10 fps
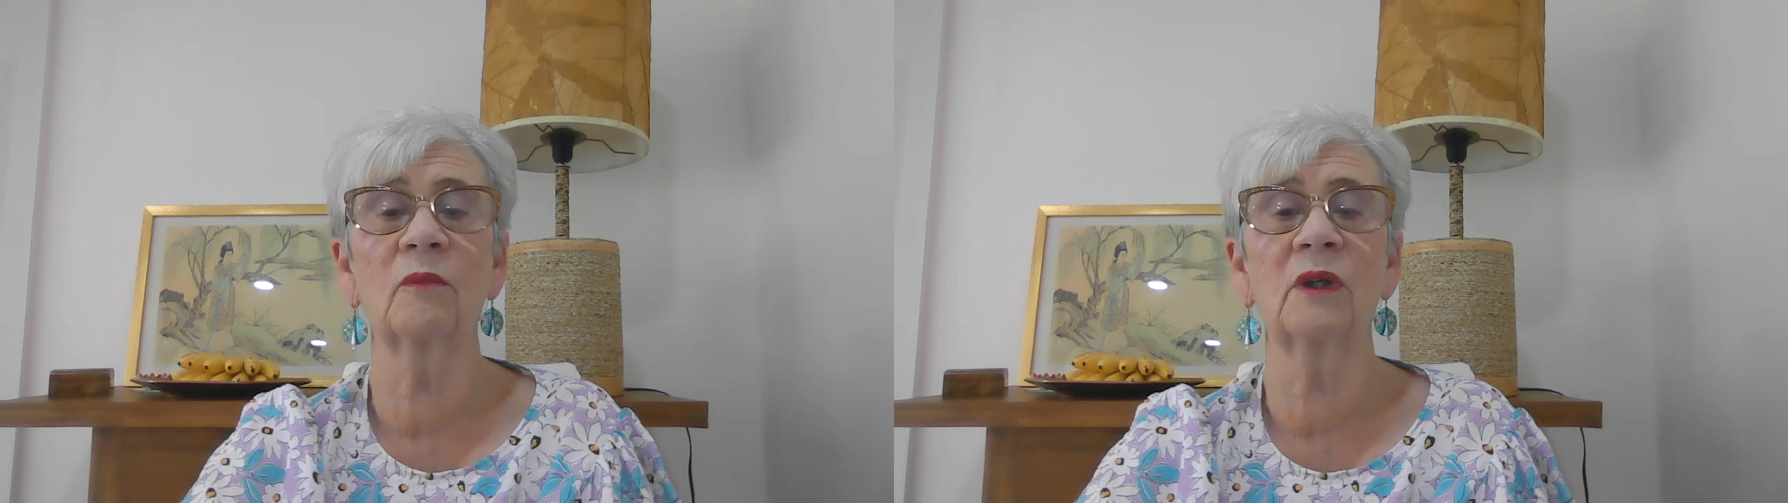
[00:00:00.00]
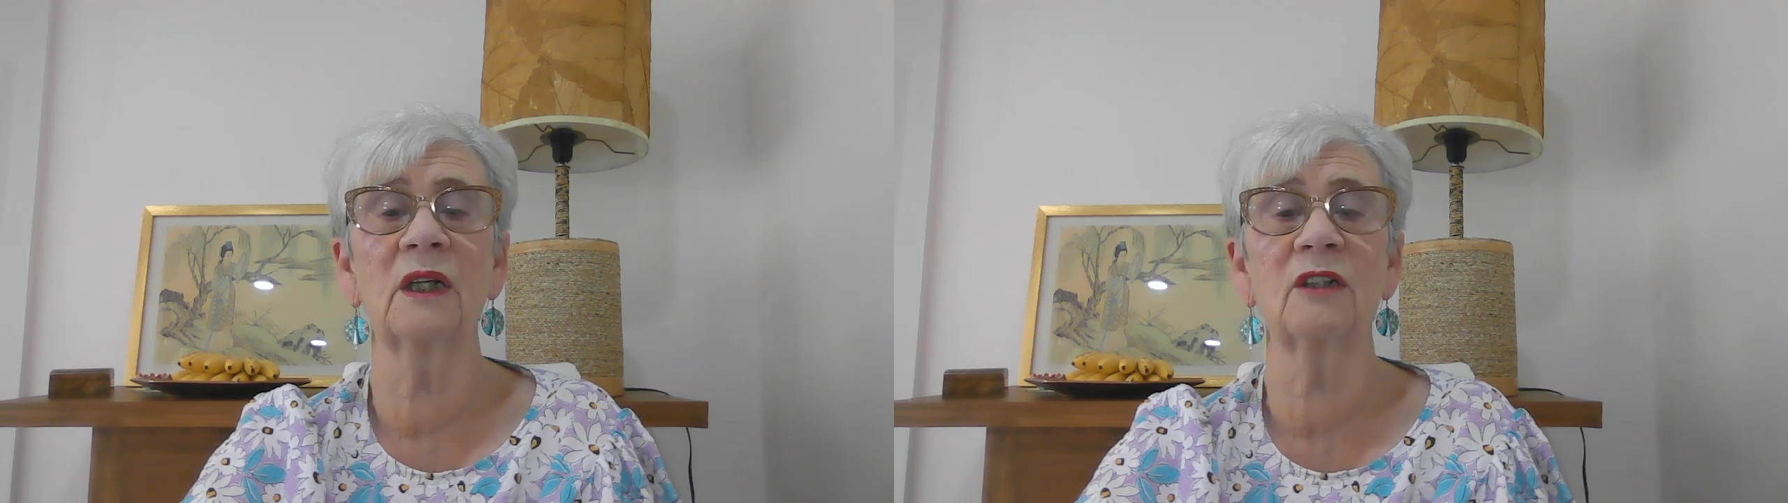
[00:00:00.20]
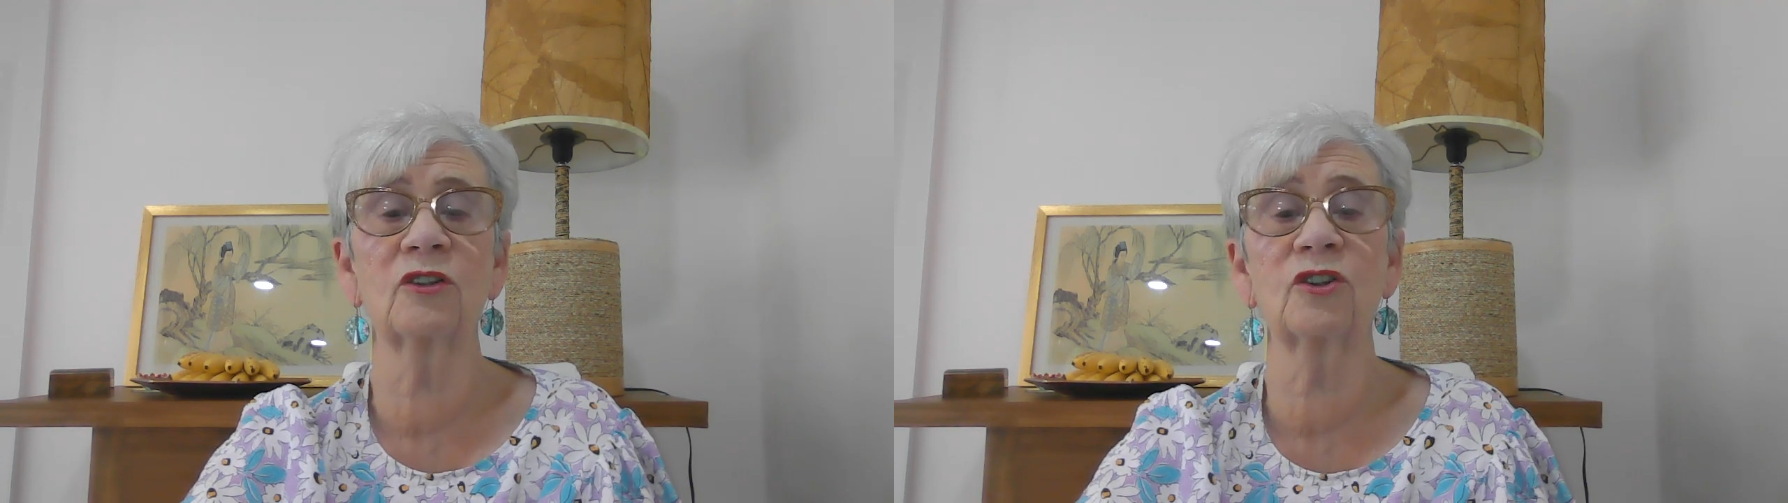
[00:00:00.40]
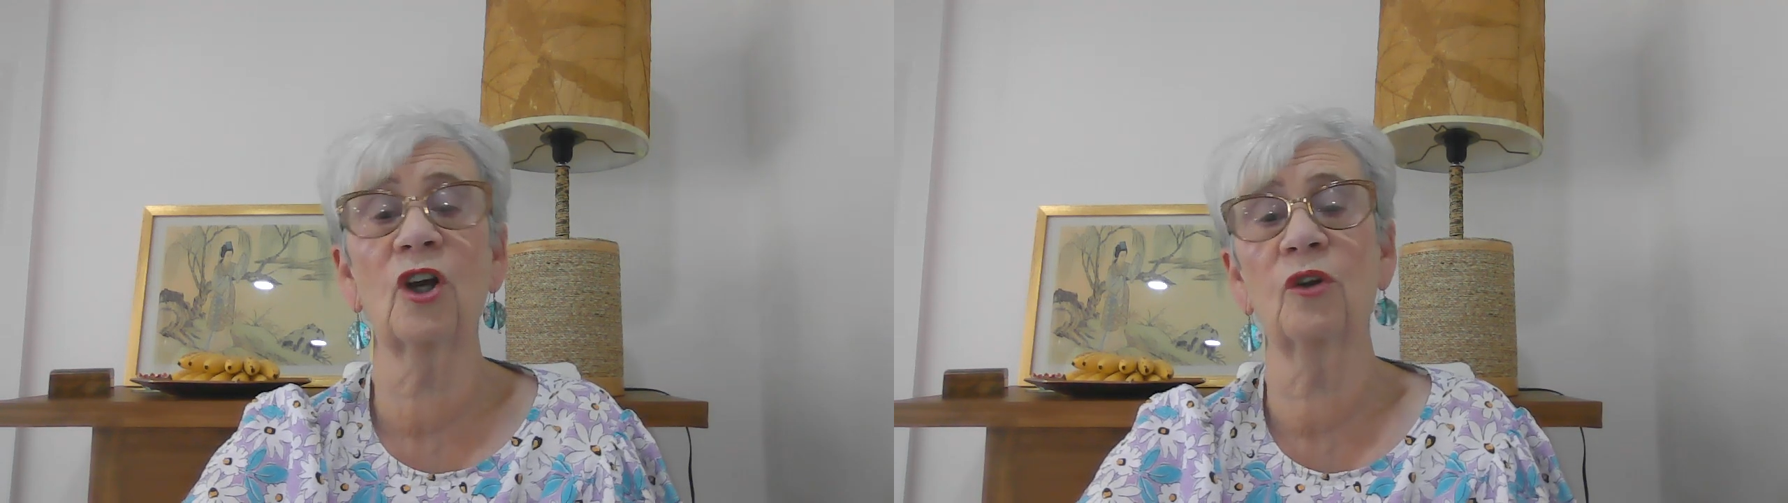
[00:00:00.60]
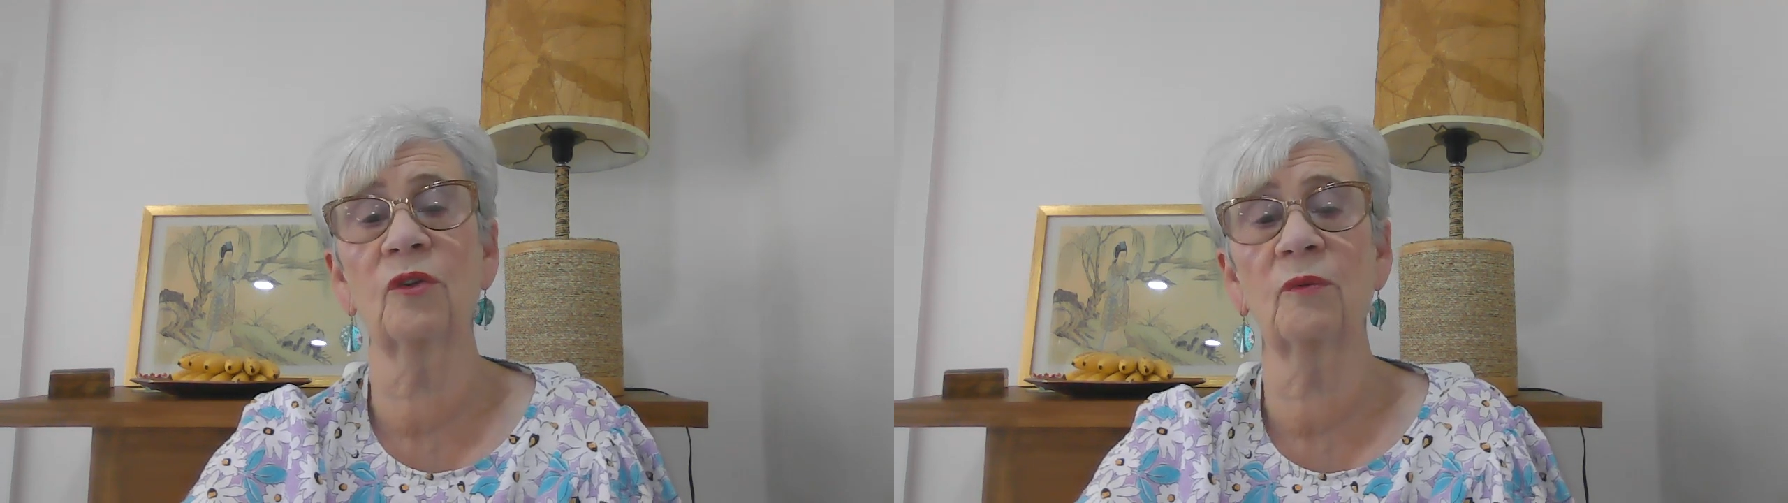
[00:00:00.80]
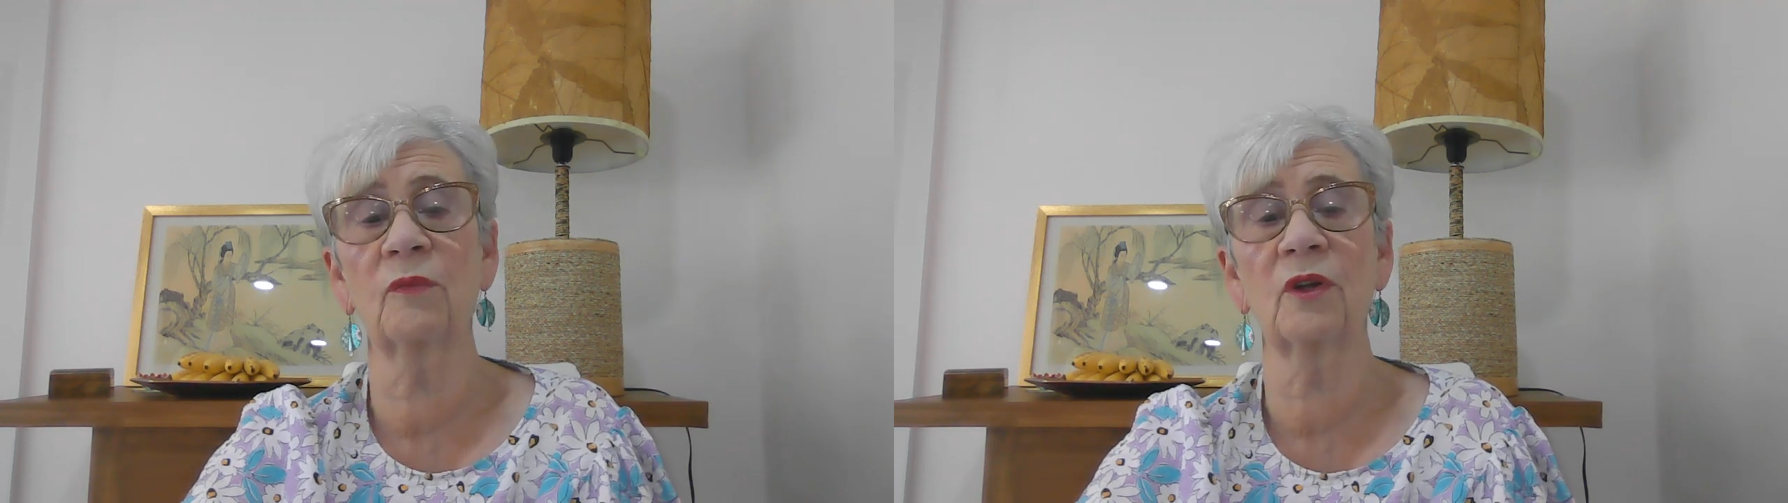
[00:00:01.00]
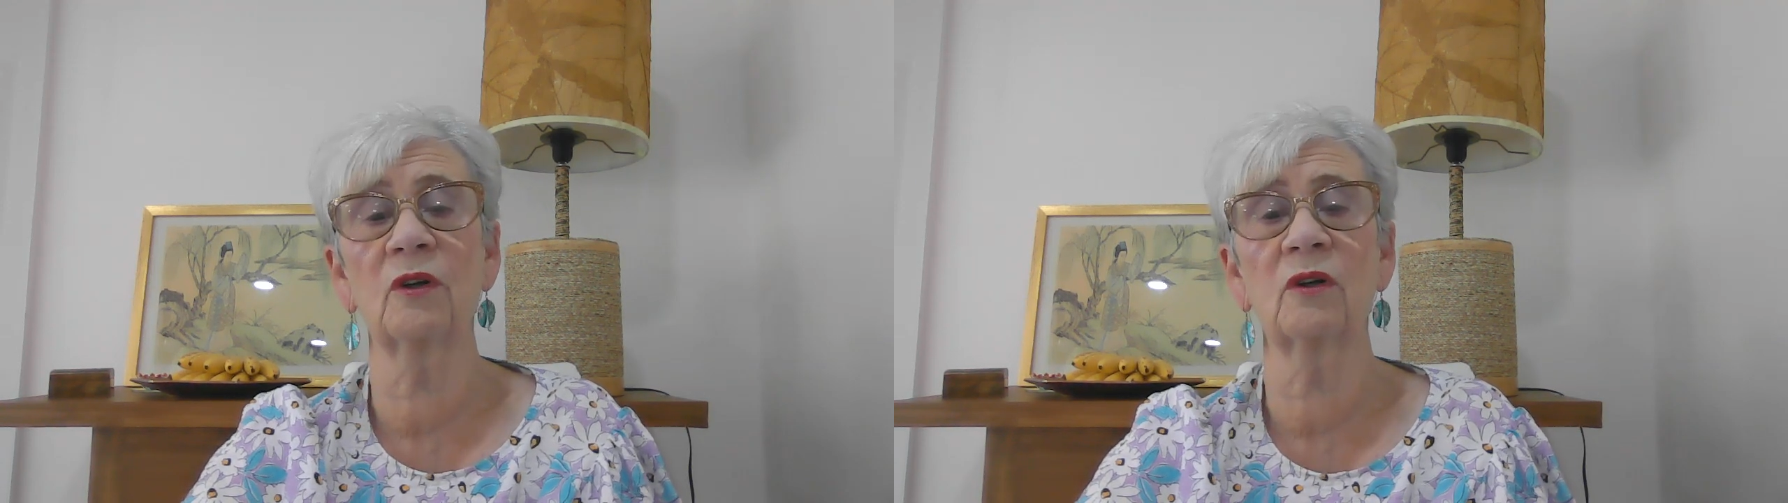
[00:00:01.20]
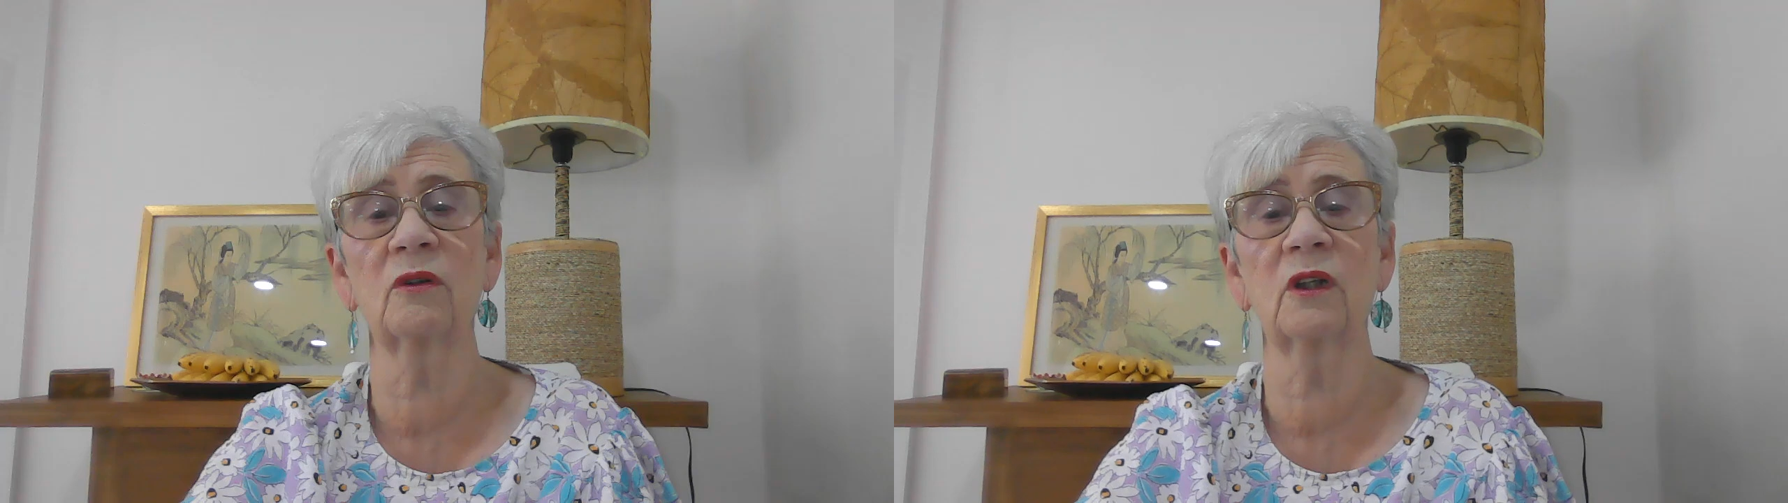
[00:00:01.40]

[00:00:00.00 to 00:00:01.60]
We need to show them that,